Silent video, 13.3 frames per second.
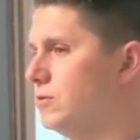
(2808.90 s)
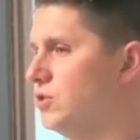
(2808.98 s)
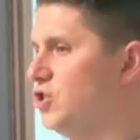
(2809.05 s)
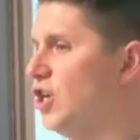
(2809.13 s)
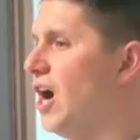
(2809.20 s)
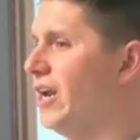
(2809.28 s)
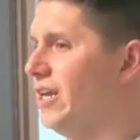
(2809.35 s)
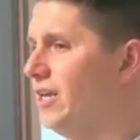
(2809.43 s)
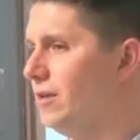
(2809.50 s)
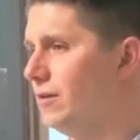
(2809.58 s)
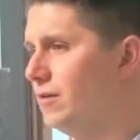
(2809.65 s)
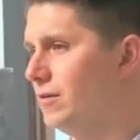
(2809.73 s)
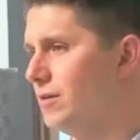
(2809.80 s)

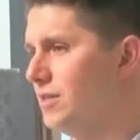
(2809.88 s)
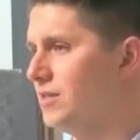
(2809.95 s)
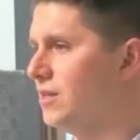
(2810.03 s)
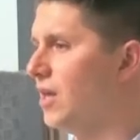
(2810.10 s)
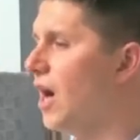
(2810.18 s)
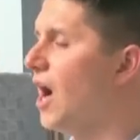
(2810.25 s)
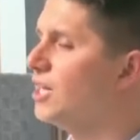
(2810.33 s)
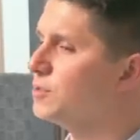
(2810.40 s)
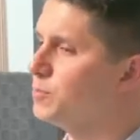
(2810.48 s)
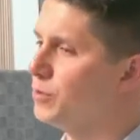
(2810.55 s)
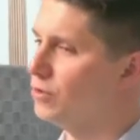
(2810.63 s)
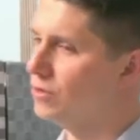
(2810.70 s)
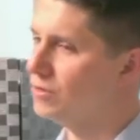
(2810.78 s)
Johnny, is in the
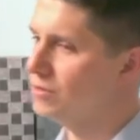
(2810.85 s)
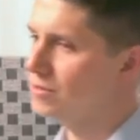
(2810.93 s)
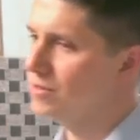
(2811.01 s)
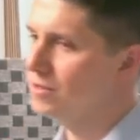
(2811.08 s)
hospital,